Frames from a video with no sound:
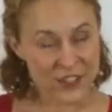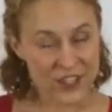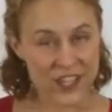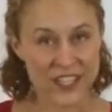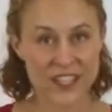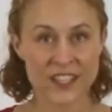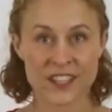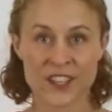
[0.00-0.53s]

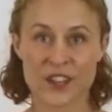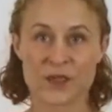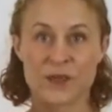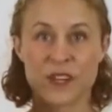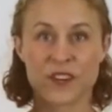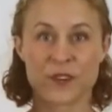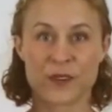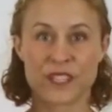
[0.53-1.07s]
trick, we
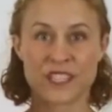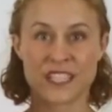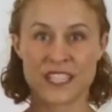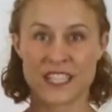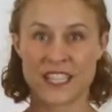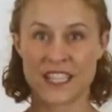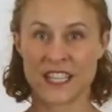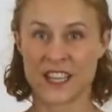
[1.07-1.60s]
are going to
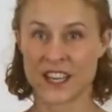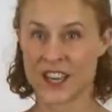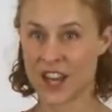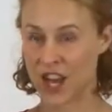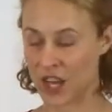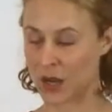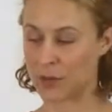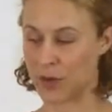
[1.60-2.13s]
need
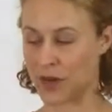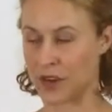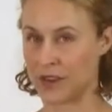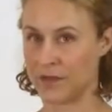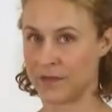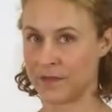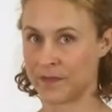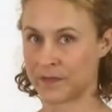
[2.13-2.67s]
a
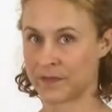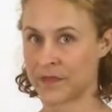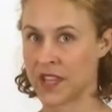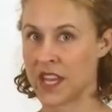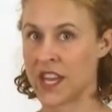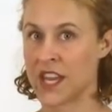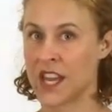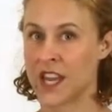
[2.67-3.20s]
ball.
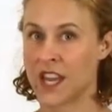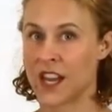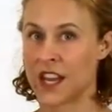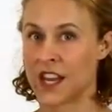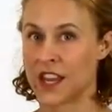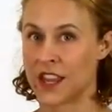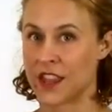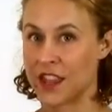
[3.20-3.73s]

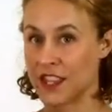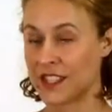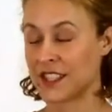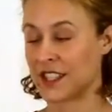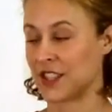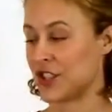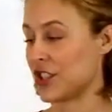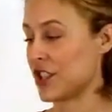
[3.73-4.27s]
This
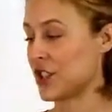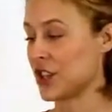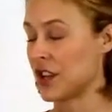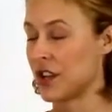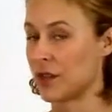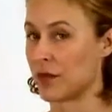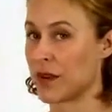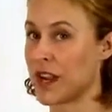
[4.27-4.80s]
is just
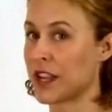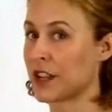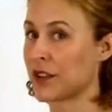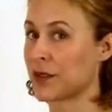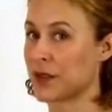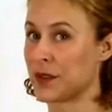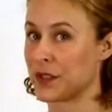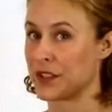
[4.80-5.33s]
a regular
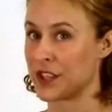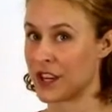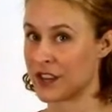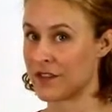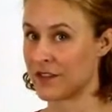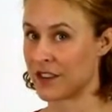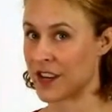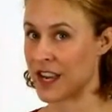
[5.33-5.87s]
old
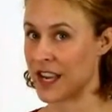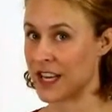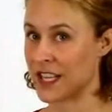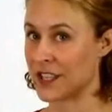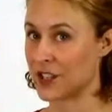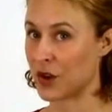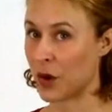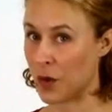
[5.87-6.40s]
garden
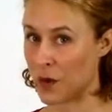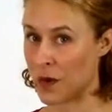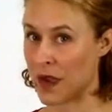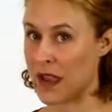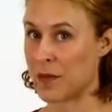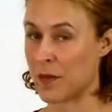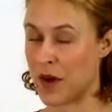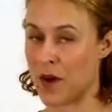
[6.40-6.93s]
variety
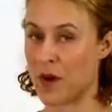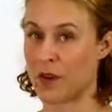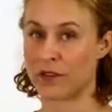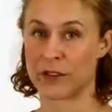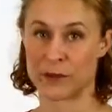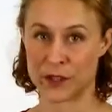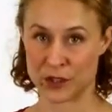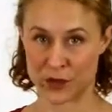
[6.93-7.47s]
toy ball
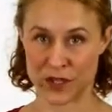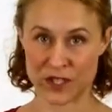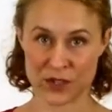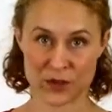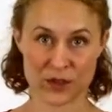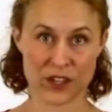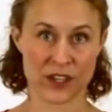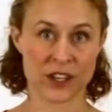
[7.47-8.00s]
from the toy
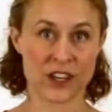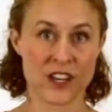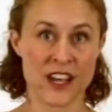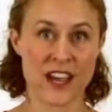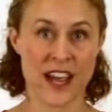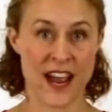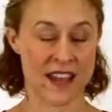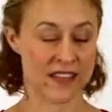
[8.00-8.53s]
store,
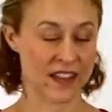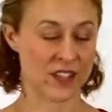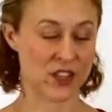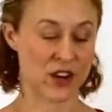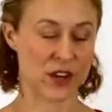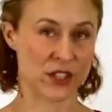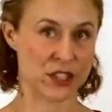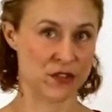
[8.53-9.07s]
and that's
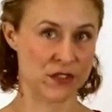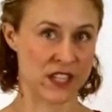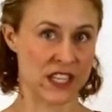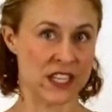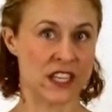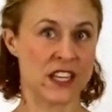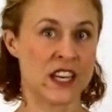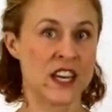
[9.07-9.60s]
all you
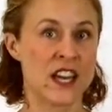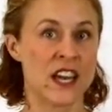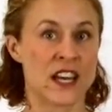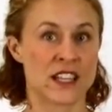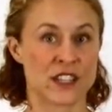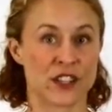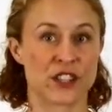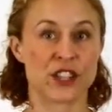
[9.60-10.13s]
need.
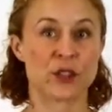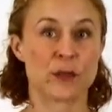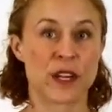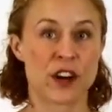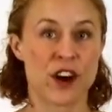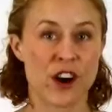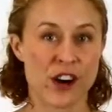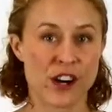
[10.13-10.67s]
It's a little bit
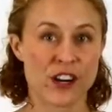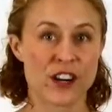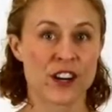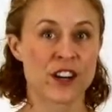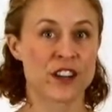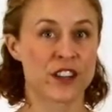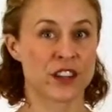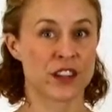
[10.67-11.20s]

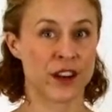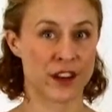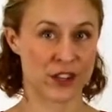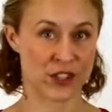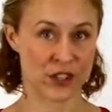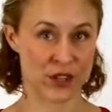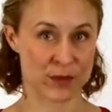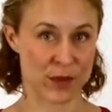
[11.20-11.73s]
harder the
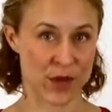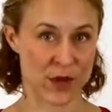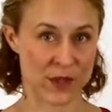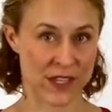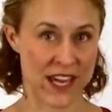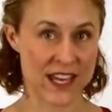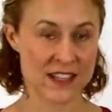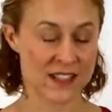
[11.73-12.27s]
larger the ball
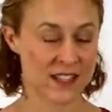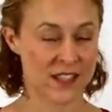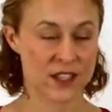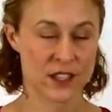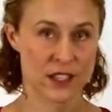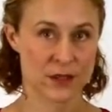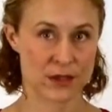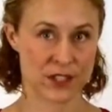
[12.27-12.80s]
gets,
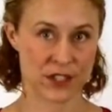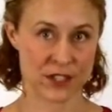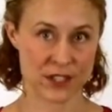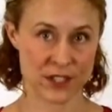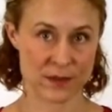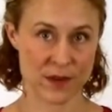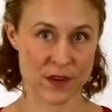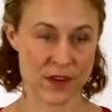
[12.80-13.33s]
so start
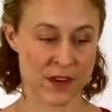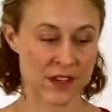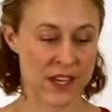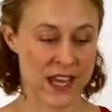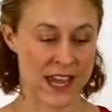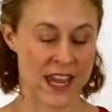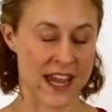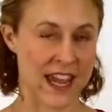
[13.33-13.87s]

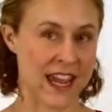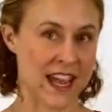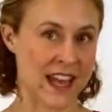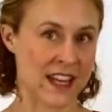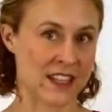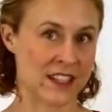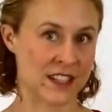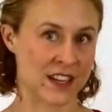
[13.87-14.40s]
small
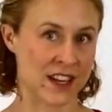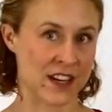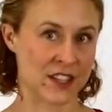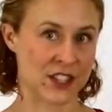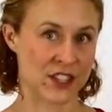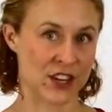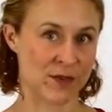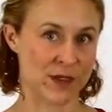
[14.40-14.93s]
and
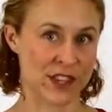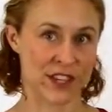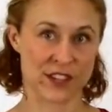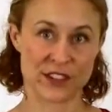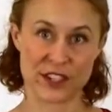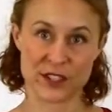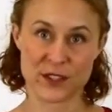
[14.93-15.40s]
start with it a little